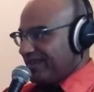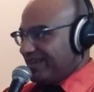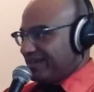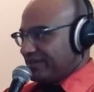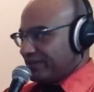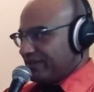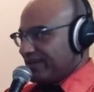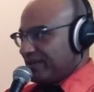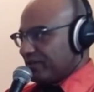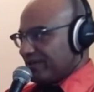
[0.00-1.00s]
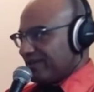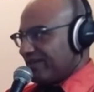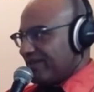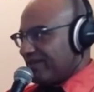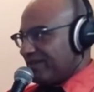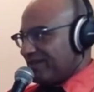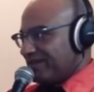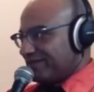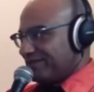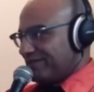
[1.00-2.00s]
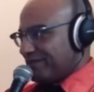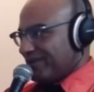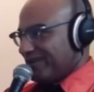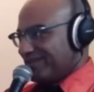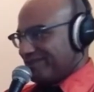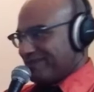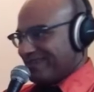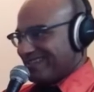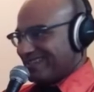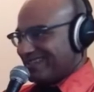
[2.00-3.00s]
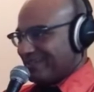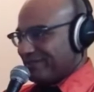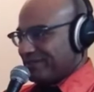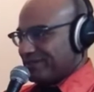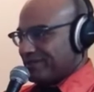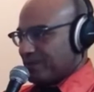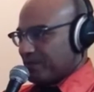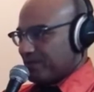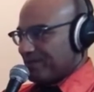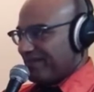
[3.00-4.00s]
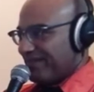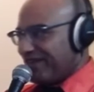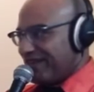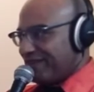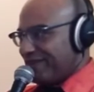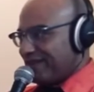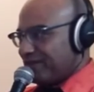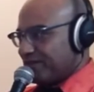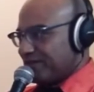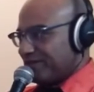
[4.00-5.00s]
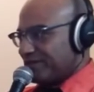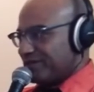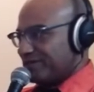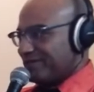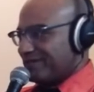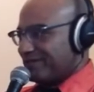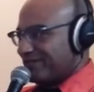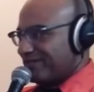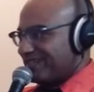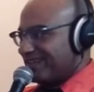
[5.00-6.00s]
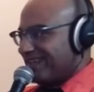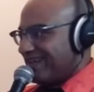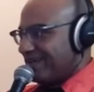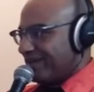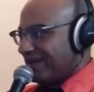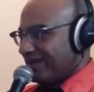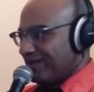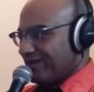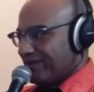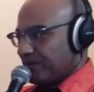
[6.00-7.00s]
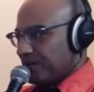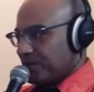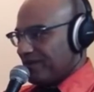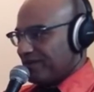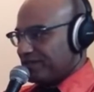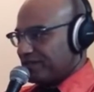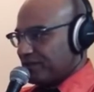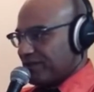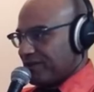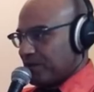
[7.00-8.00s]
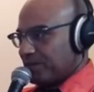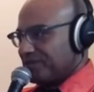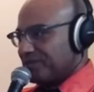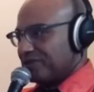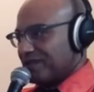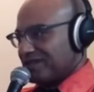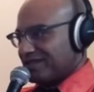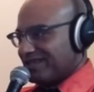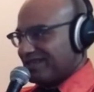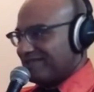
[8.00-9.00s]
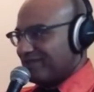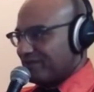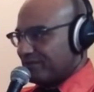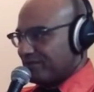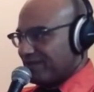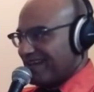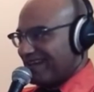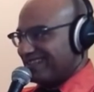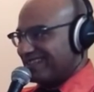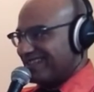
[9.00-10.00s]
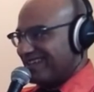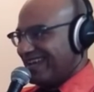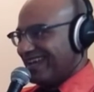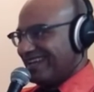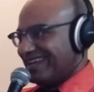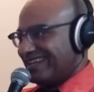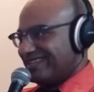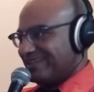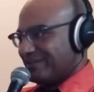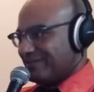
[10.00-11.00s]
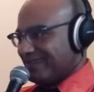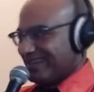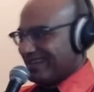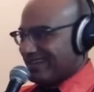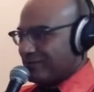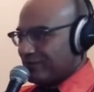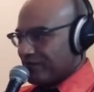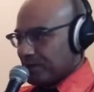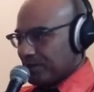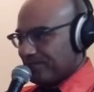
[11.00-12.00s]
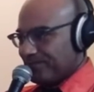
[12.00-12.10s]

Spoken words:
He turned angrily, but his fury spent itself in astonishment. He found himself confronted by a large, squarish monstrosity of multiple eyes and indeterminate origin.